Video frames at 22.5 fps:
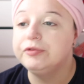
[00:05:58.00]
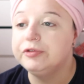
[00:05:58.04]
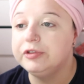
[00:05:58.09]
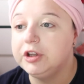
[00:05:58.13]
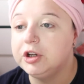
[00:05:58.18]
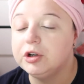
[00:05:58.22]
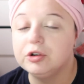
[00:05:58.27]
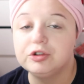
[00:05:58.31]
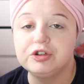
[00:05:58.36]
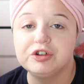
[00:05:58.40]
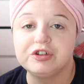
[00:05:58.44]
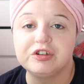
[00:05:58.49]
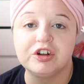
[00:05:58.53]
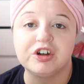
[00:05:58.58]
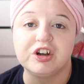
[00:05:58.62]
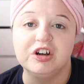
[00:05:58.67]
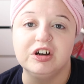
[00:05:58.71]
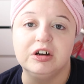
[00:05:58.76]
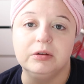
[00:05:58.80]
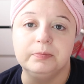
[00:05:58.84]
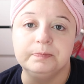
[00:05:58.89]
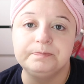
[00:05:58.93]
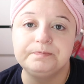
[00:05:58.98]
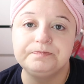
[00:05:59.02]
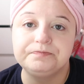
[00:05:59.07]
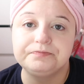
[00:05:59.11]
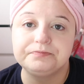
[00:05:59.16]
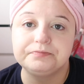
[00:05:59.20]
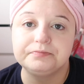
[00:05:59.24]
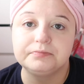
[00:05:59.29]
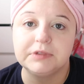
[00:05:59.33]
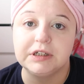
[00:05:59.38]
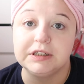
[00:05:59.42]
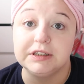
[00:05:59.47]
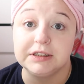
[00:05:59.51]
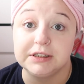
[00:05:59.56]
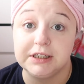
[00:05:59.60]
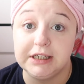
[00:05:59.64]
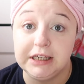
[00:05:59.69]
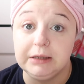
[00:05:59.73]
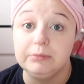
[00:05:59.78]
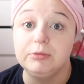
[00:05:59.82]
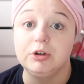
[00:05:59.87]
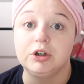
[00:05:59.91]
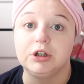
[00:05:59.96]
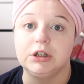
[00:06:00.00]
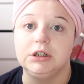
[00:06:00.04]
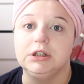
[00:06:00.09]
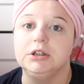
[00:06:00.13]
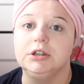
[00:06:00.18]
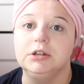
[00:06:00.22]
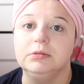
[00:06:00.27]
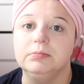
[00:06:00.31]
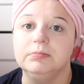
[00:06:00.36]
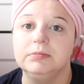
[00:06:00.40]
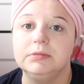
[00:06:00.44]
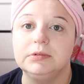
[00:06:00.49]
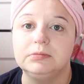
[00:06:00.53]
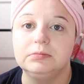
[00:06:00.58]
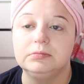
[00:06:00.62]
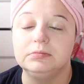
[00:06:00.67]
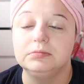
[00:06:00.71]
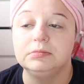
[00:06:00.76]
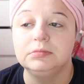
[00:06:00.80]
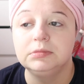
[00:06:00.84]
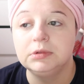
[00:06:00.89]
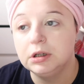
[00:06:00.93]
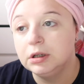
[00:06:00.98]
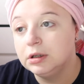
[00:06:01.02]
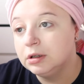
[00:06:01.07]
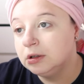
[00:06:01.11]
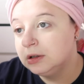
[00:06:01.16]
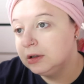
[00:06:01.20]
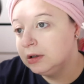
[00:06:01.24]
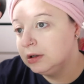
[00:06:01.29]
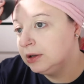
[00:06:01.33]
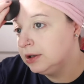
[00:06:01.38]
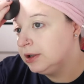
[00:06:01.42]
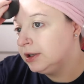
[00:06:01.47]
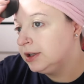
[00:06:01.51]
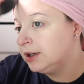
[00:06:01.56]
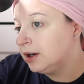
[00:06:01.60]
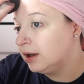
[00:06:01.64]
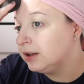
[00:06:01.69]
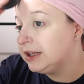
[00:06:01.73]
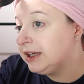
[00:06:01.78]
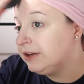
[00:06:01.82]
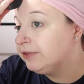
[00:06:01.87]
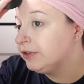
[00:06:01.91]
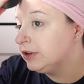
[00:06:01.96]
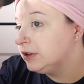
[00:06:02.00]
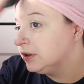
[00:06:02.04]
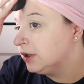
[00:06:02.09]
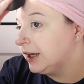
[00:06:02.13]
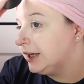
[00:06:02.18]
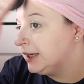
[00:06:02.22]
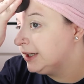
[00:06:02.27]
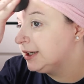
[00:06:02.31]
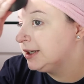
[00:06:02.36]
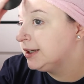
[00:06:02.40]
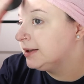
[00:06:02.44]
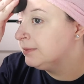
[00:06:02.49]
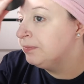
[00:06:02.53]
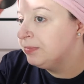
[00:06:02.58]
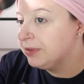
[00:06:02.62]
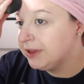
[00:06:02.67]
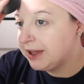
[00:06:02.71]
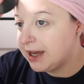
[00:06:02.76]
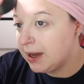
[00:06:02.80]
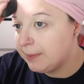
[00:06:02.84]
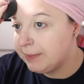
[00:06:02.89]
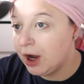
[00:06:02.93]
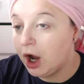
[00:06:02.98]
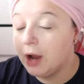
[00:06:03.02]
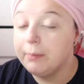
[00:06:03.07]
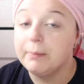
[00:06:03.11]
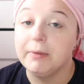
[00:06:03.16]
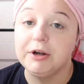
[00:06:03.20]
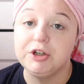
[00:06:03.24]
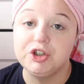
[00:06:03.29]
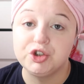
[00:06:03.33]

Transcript: you'll just look at them and keep looking at them. They'll even like get behind my